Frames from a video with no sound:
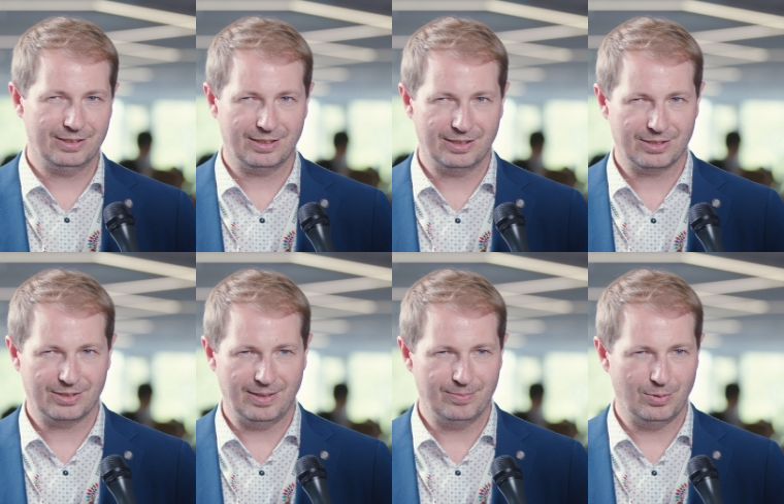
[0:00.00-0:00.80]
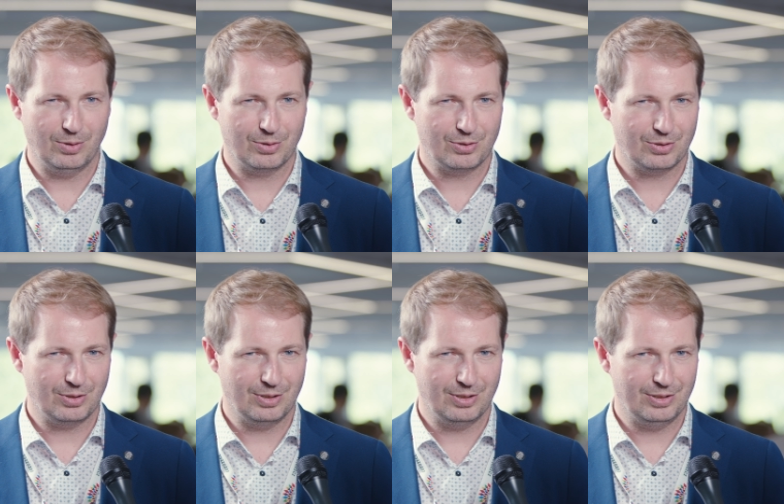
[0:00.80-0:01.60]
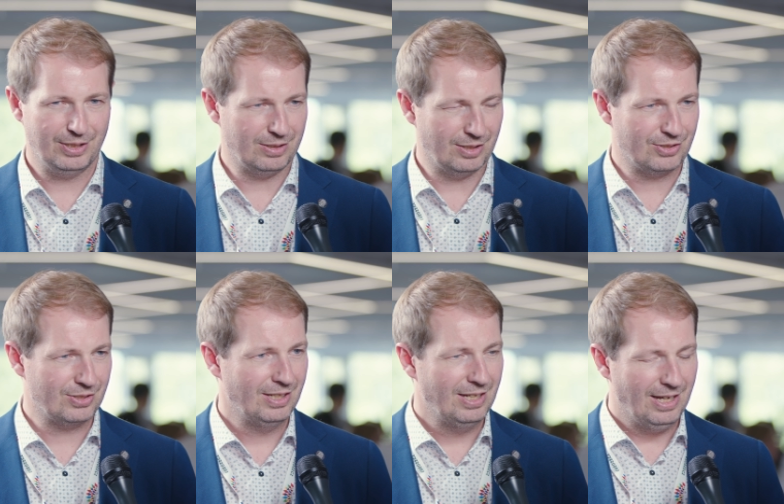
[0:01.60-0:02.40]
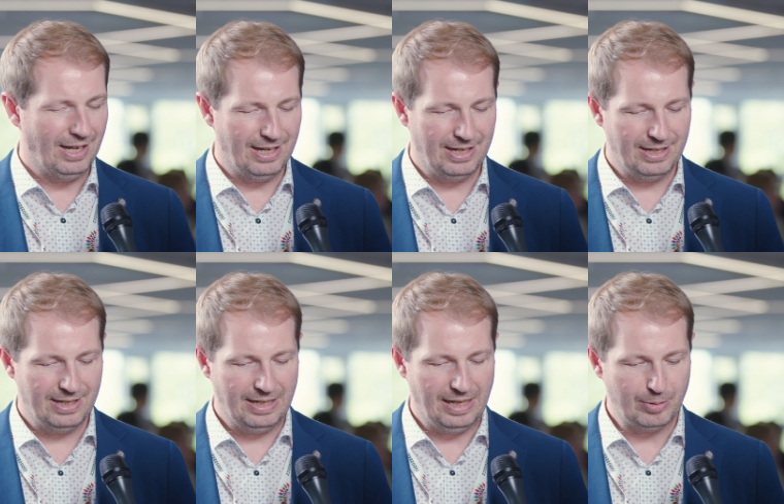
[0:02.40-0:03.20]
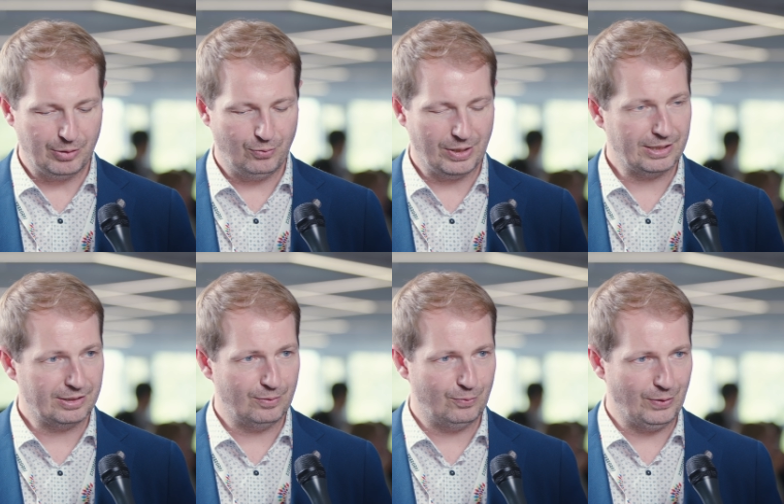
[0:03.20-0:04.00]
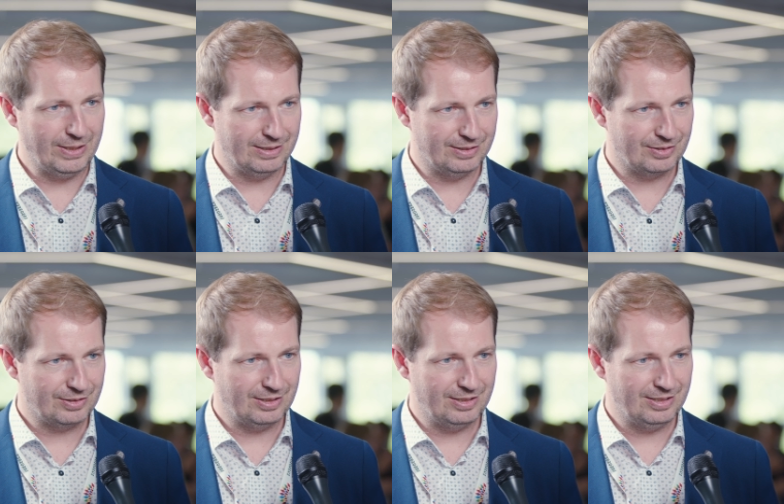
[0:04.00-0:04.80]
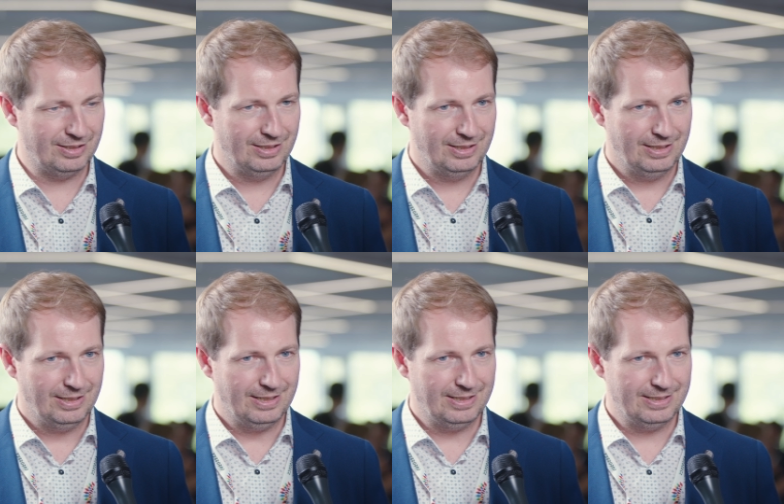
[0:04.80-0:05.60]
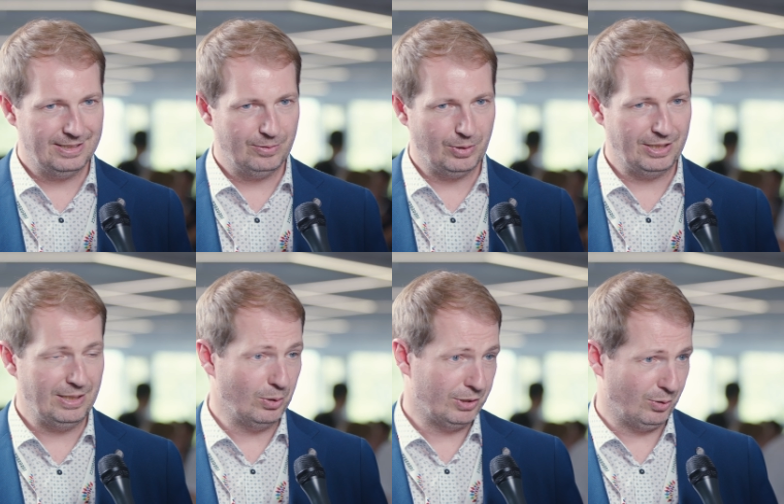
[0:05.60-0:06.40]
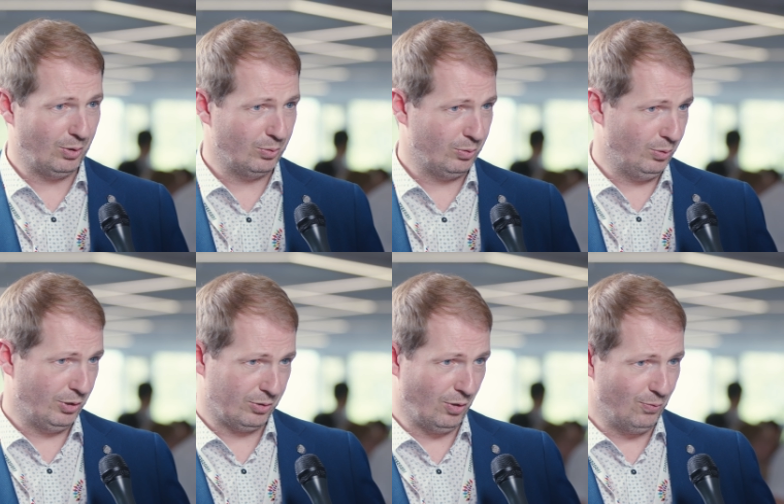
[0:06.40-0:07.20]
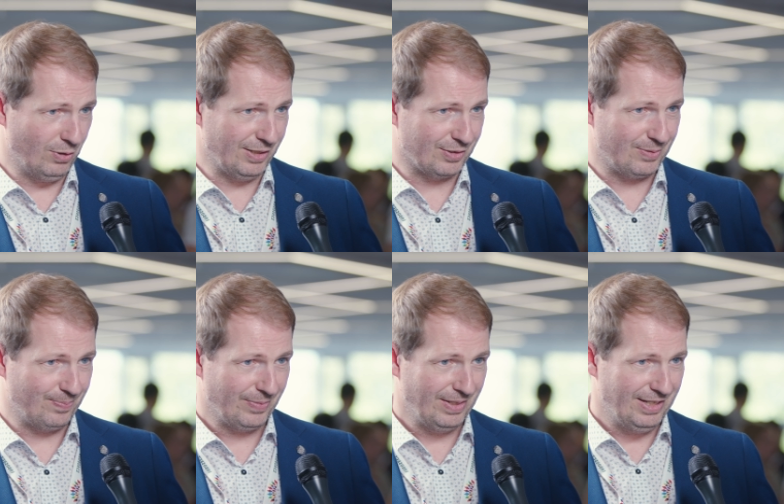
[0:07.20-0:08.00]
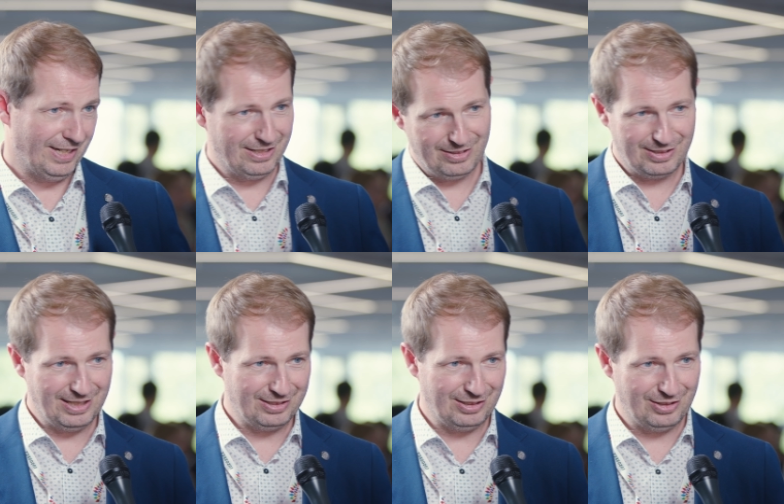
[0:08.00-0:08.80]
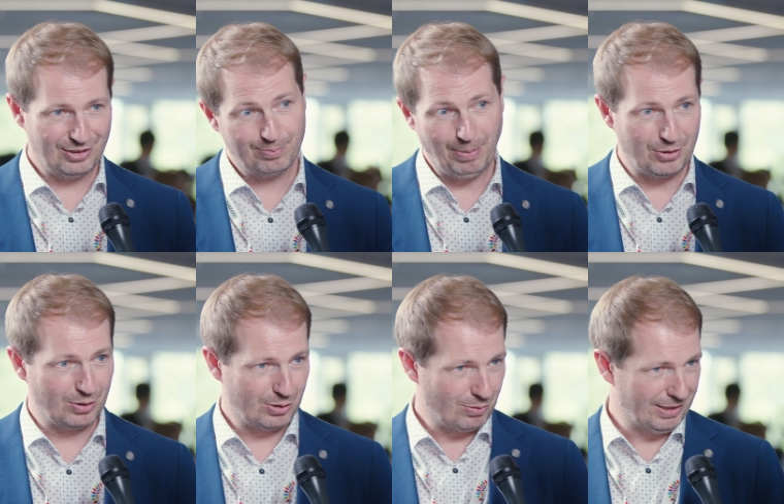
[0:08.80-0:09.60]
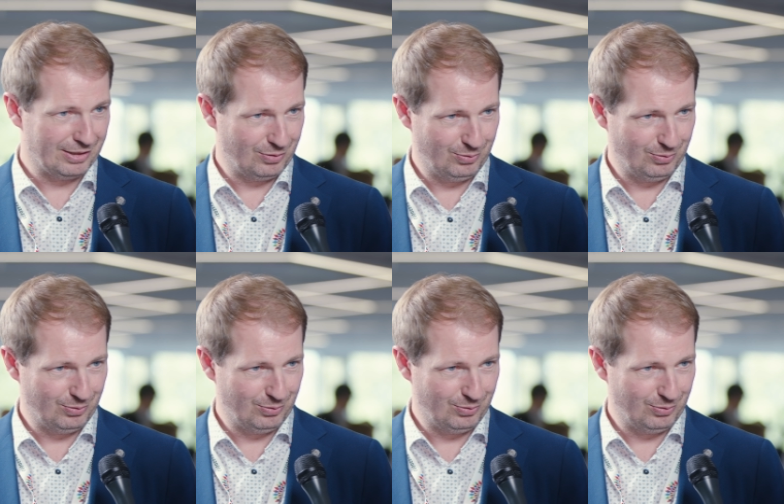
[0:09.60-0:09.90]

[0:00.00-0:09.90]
I think his name was uh, Nicholas, uh, about the fact that in Finland, uh, uh, when he wanted to go to this conference, he didn't get a special credit